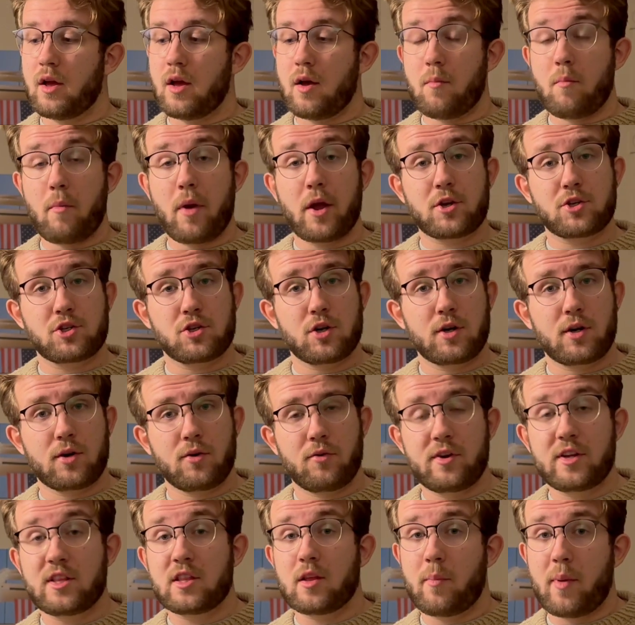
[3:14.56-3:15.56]
Make sure to
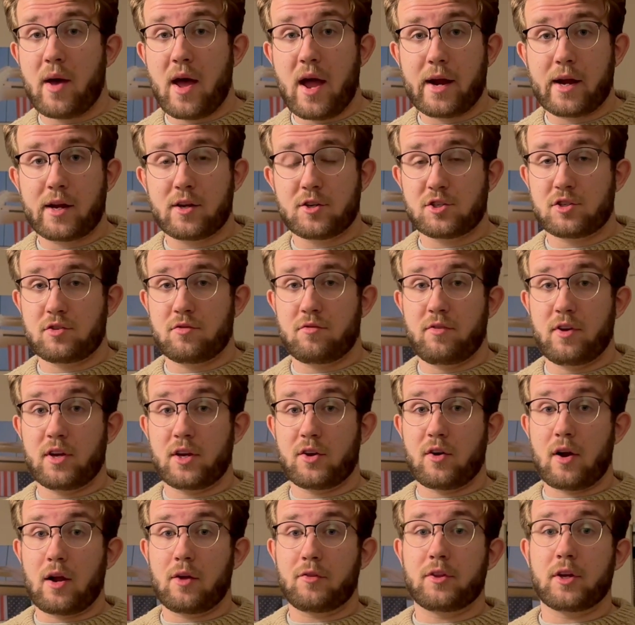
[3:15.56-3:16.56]
read the package to
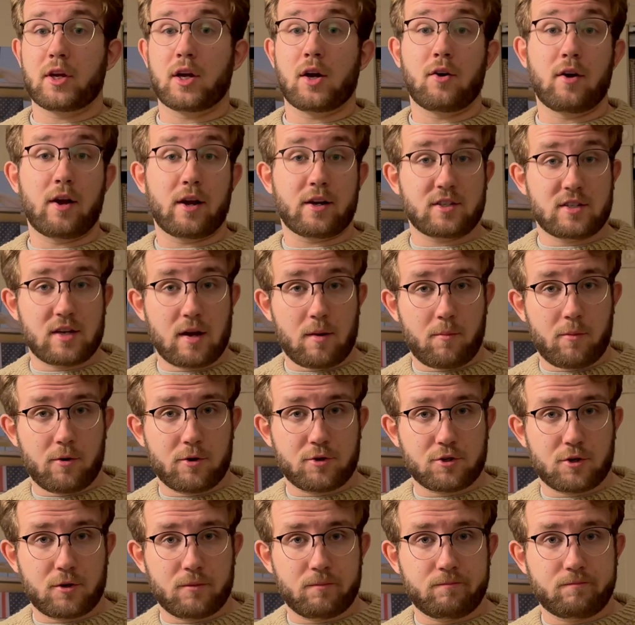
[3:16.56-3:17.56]
figure out the correct
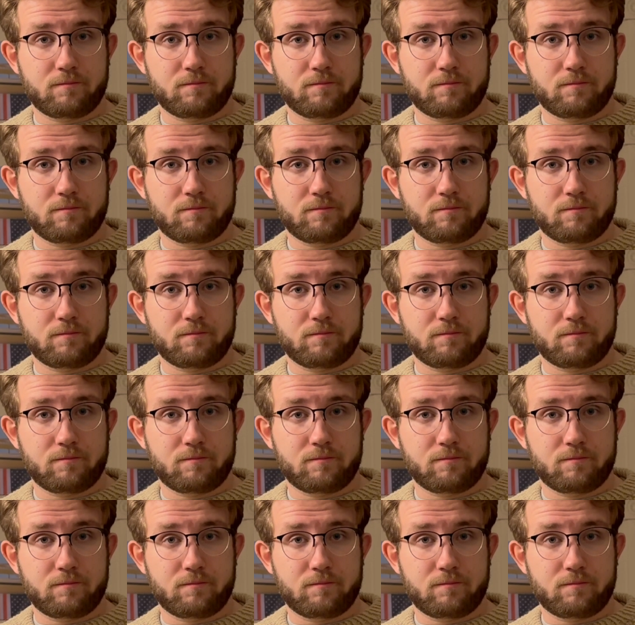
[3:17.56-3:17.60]
temperature.